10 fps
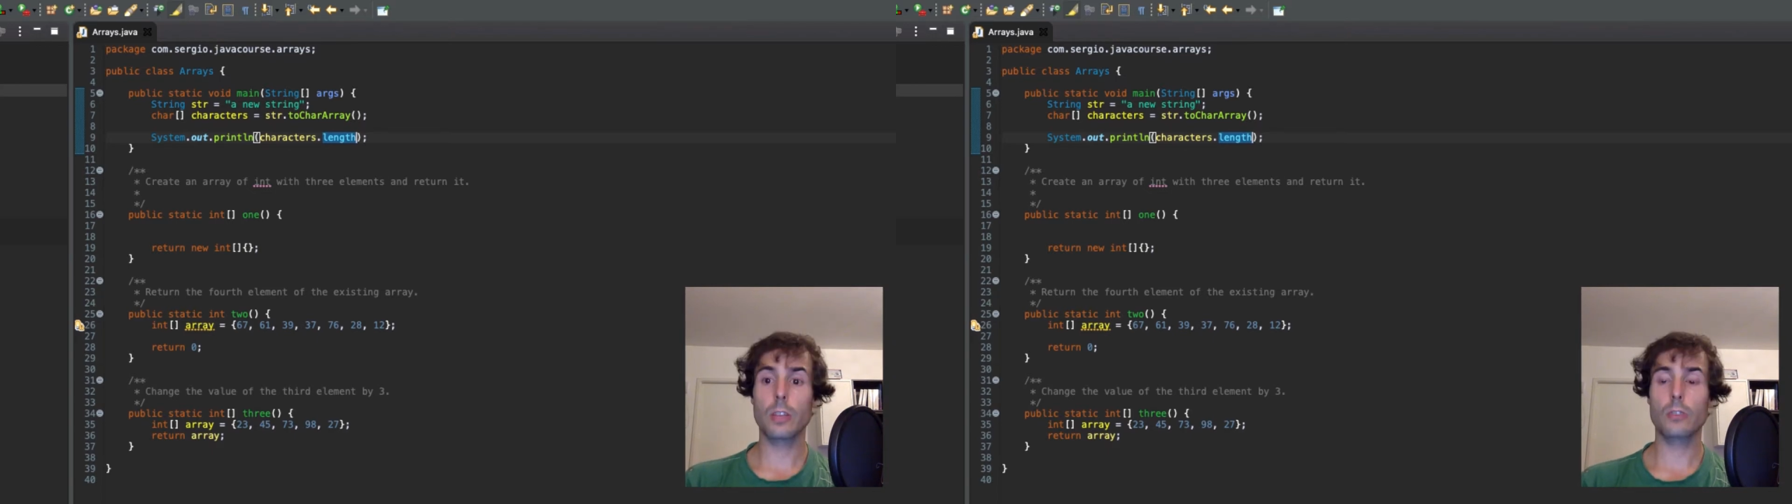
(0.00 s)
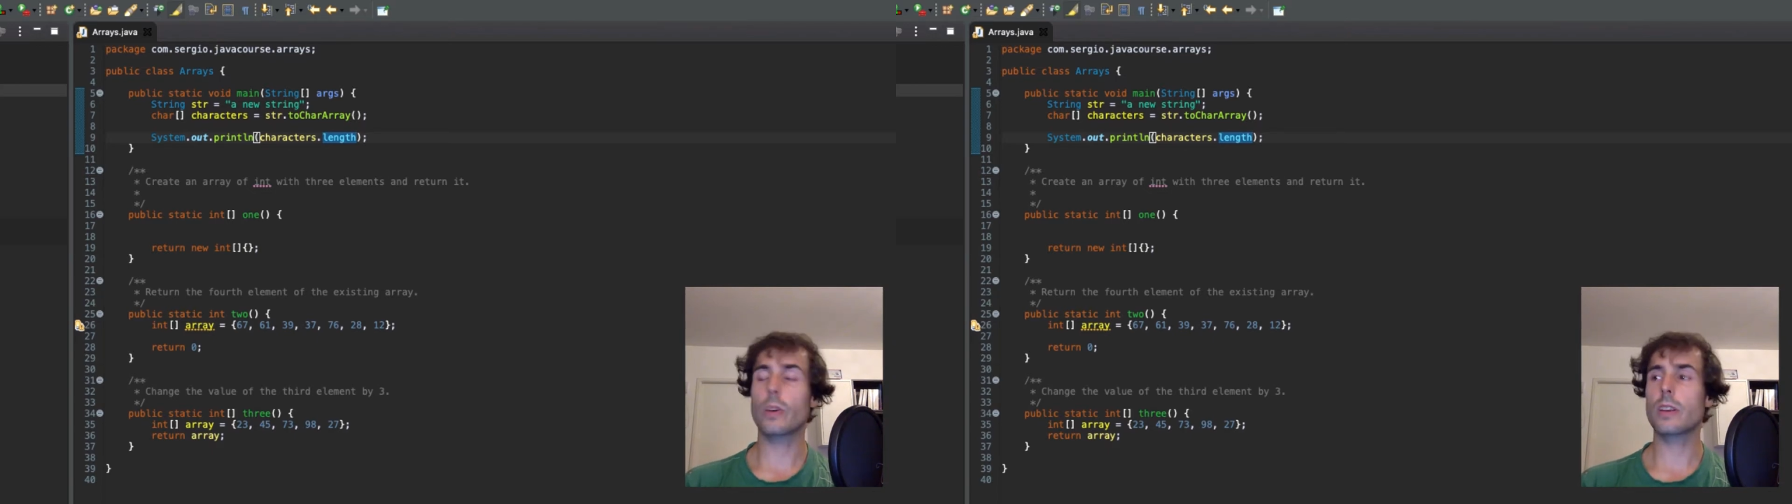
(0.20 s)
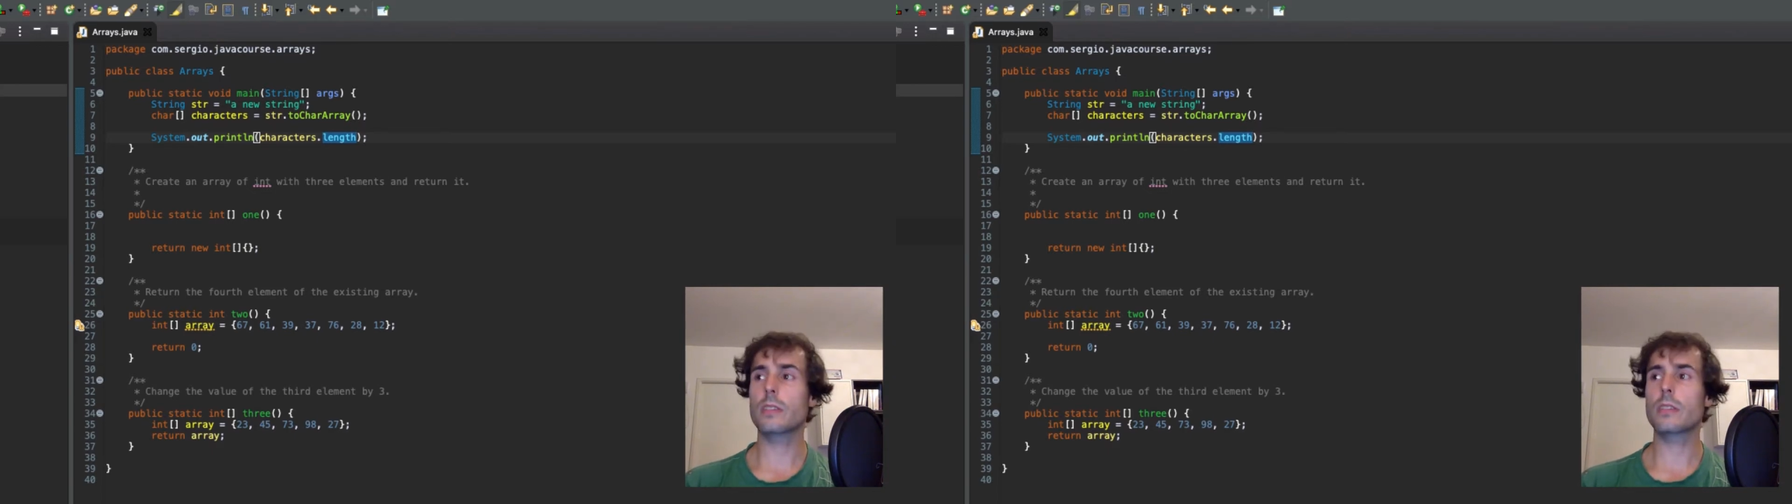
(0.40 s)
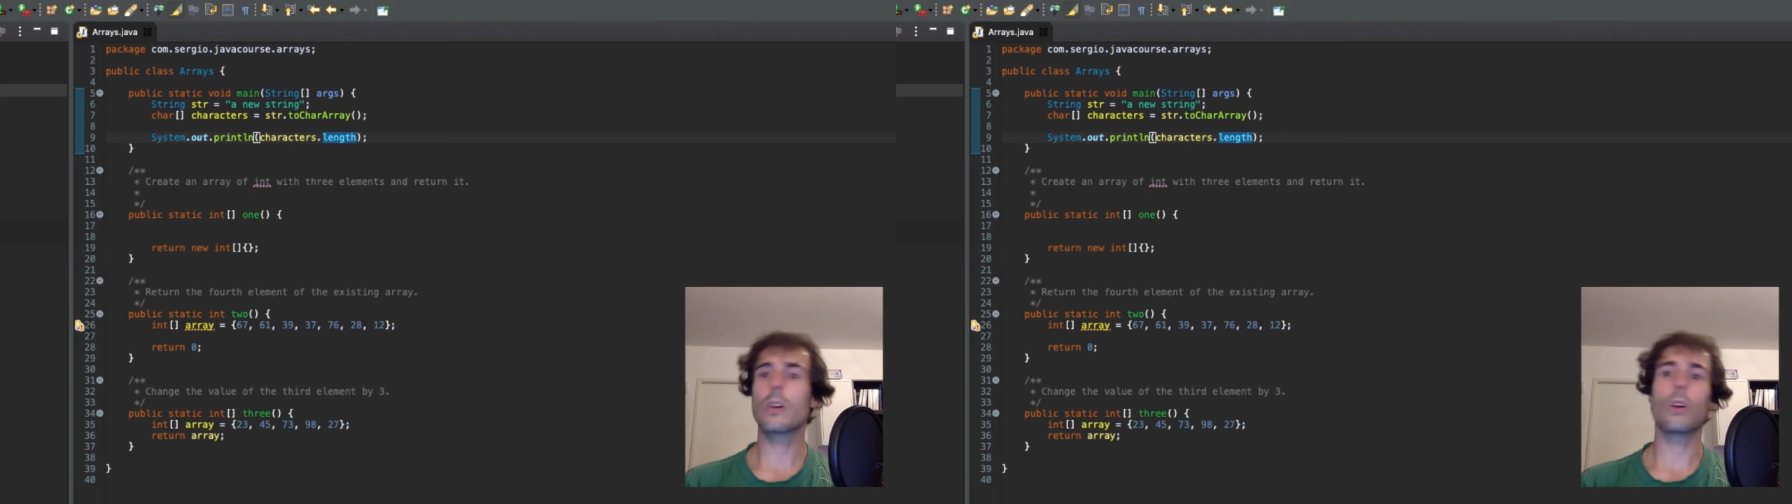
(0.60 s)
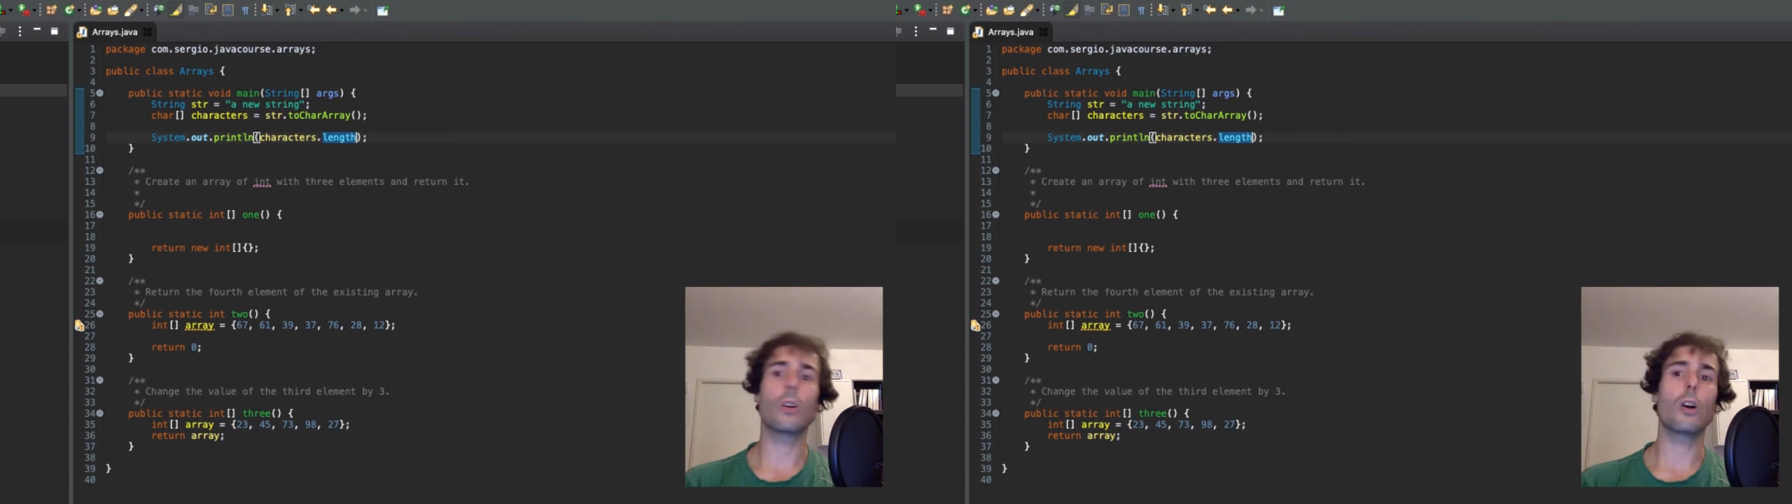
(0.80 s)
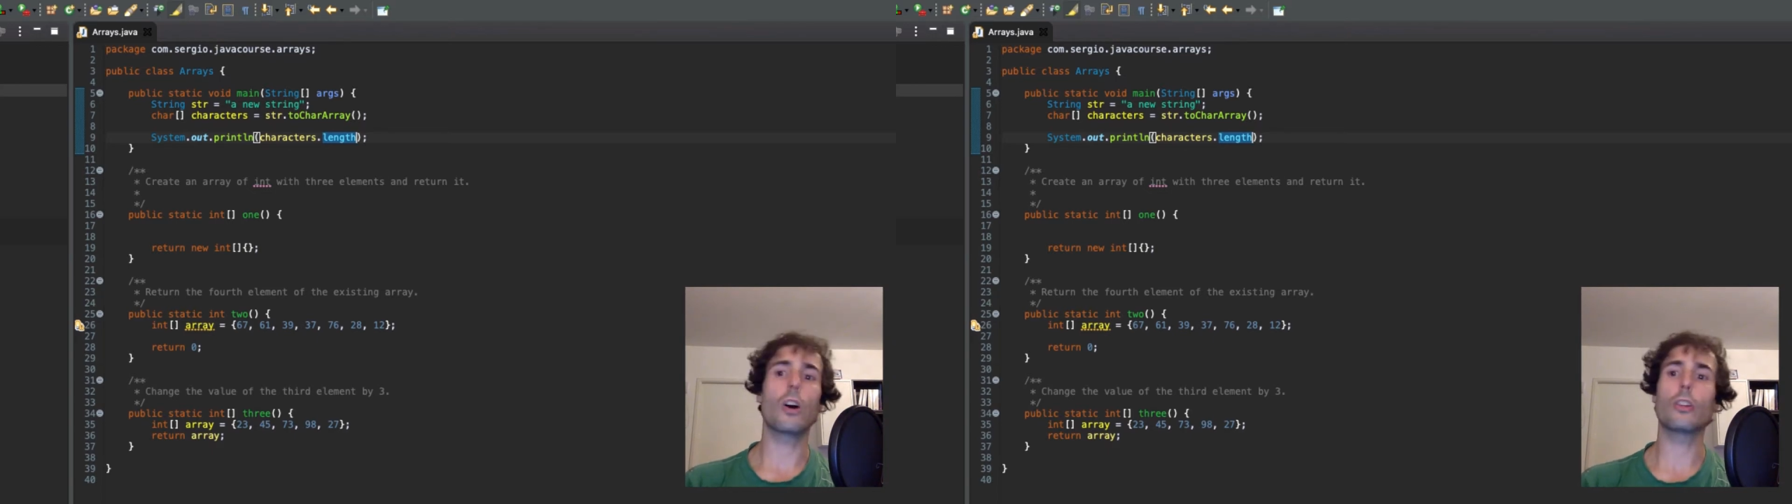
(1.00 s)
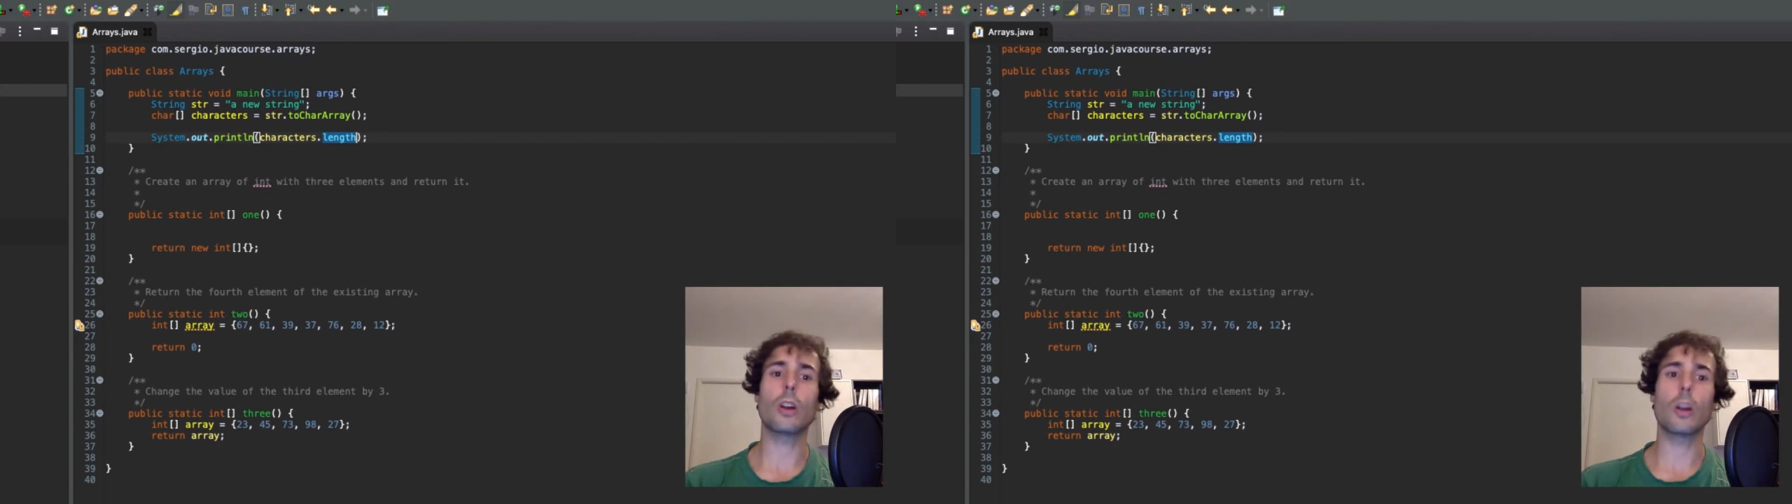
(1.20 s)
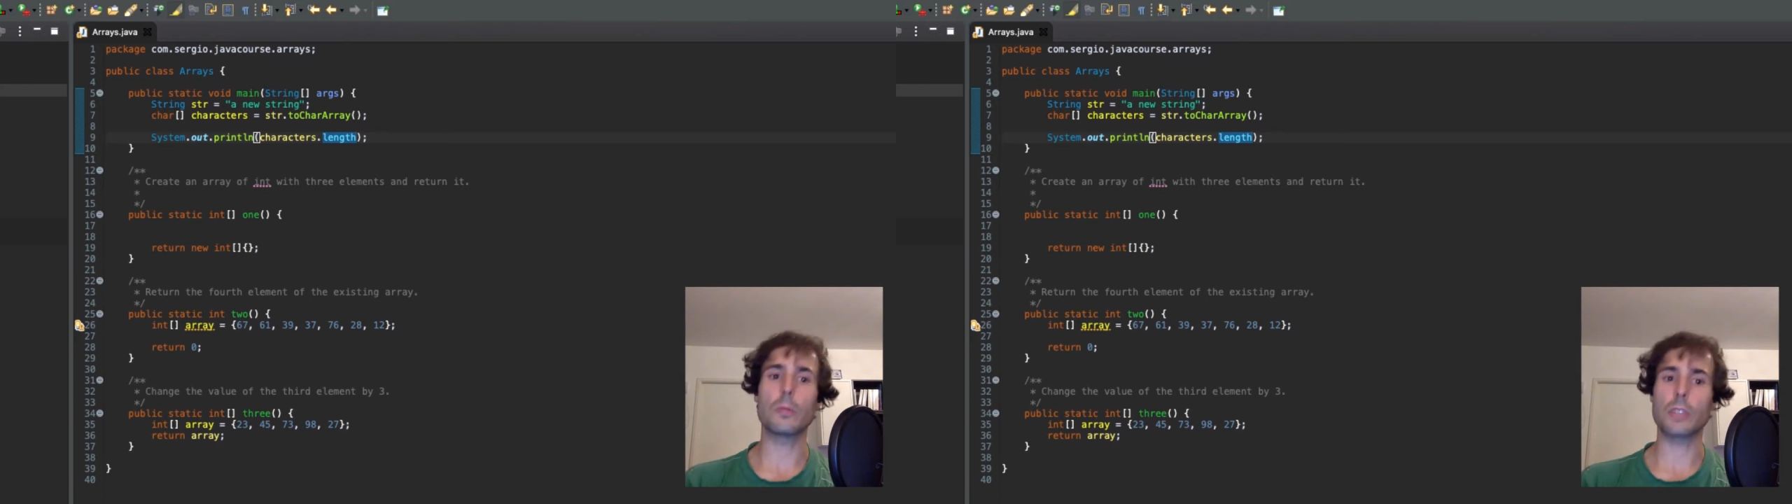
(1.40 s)
strings or other
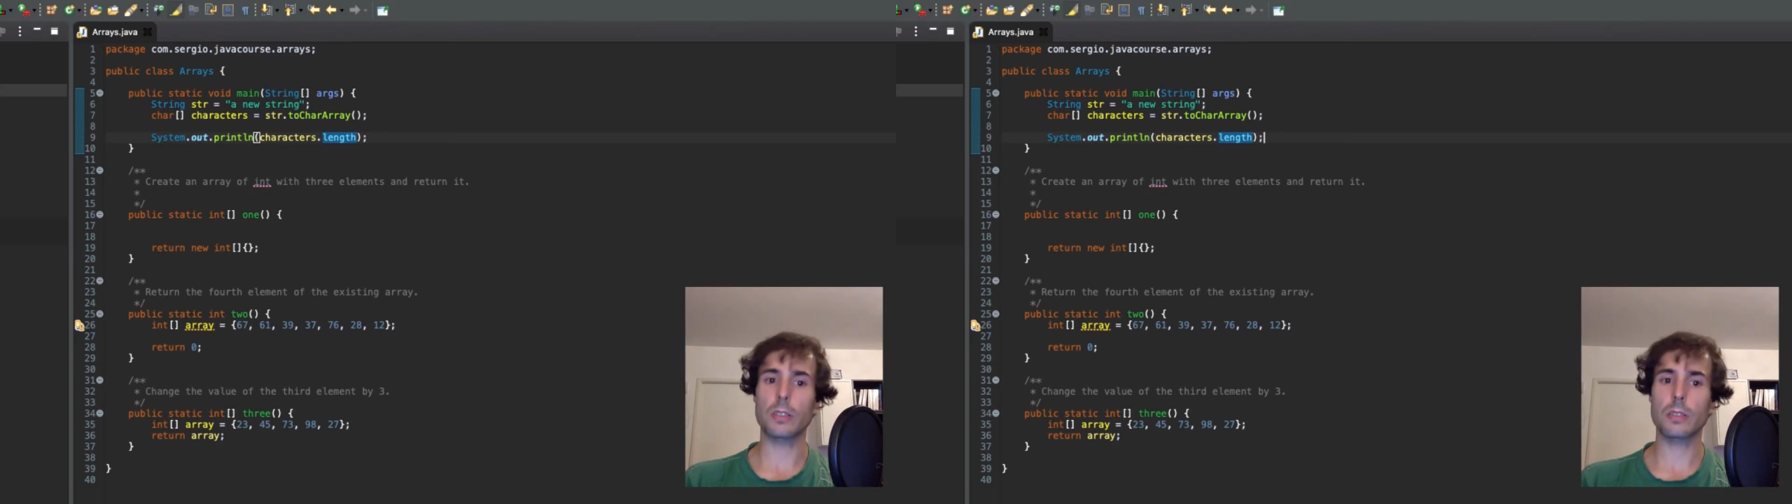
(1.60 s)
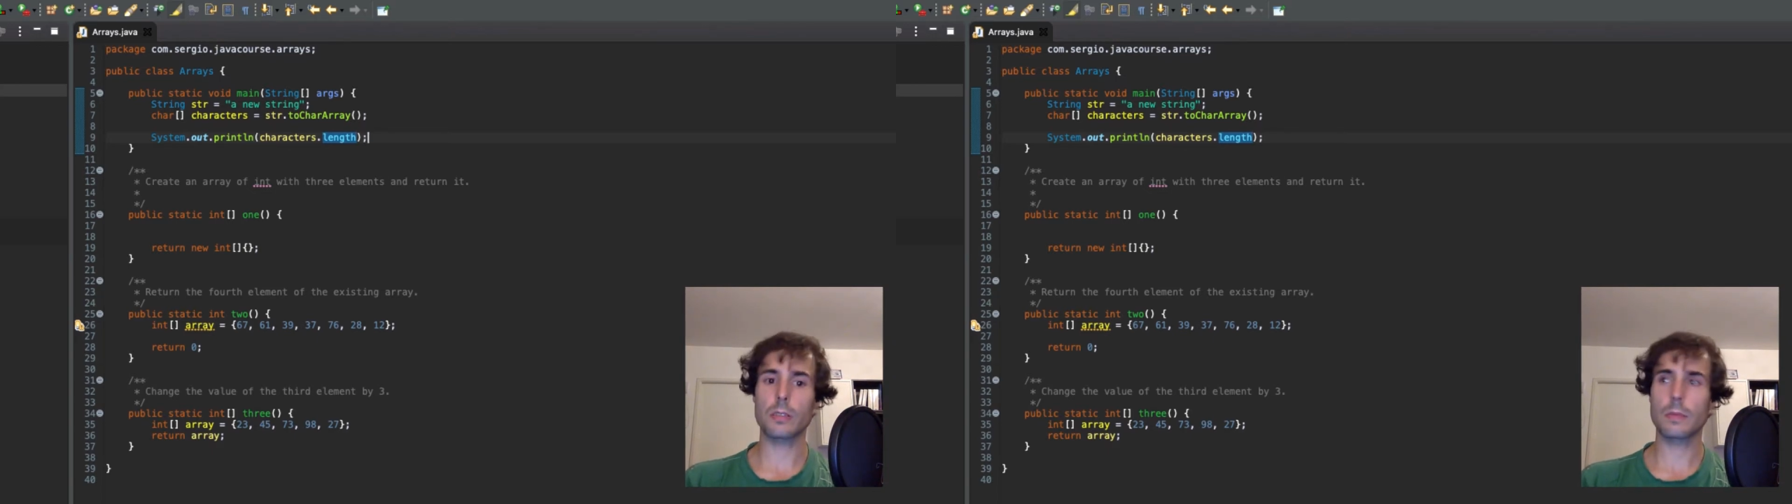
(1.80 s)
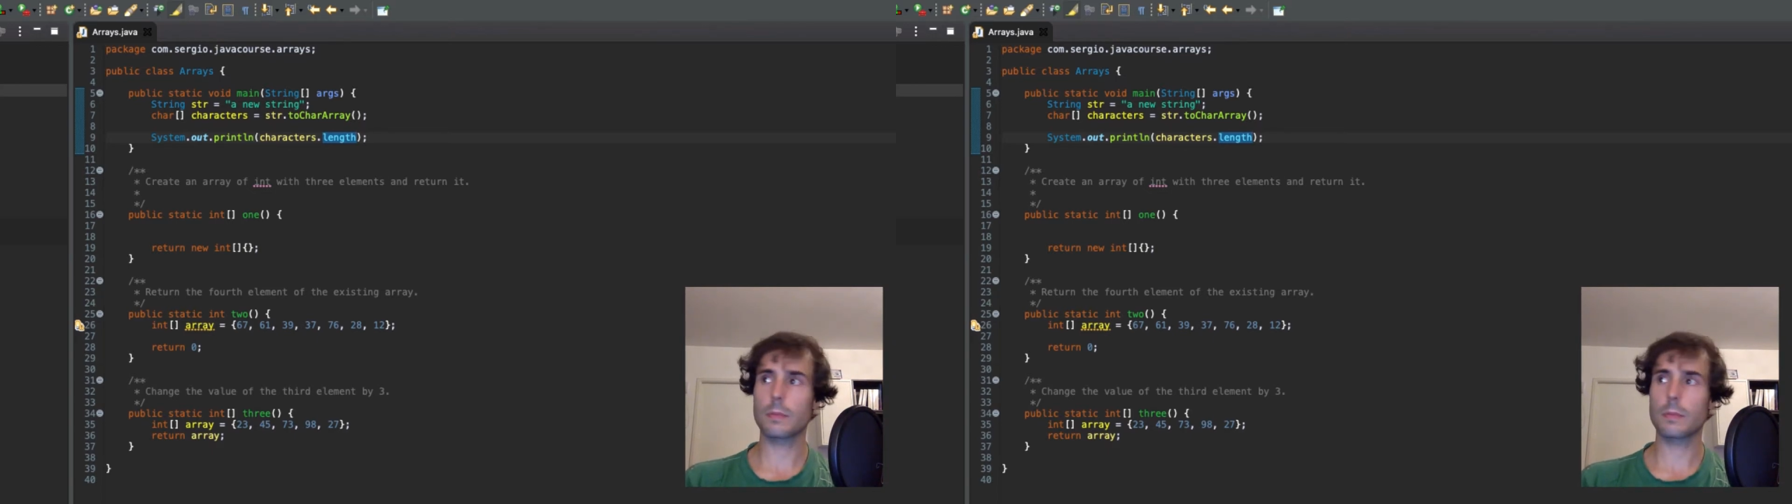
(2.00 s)
objects.